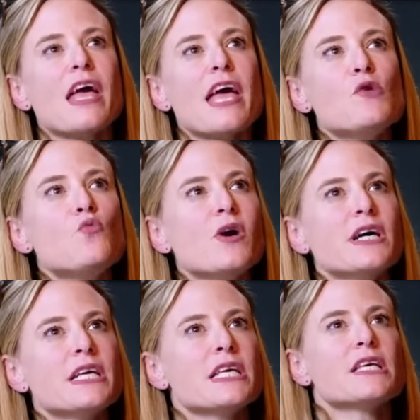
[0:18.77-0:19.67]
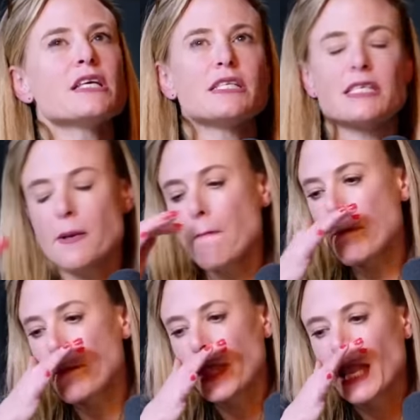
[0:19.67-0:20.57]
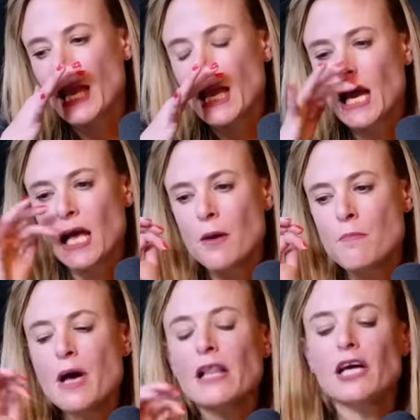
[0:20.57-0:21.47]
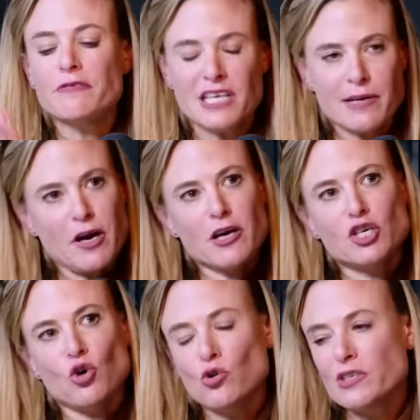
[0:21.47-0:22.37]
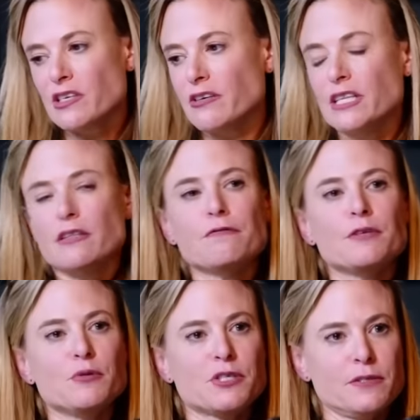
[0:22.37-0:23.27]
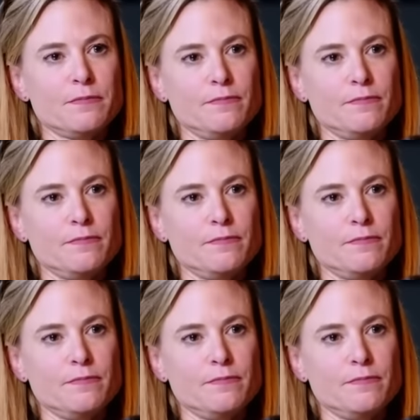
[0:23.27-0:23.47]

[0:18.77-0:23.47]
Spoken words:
And one is, a lot of time our goals are in the future.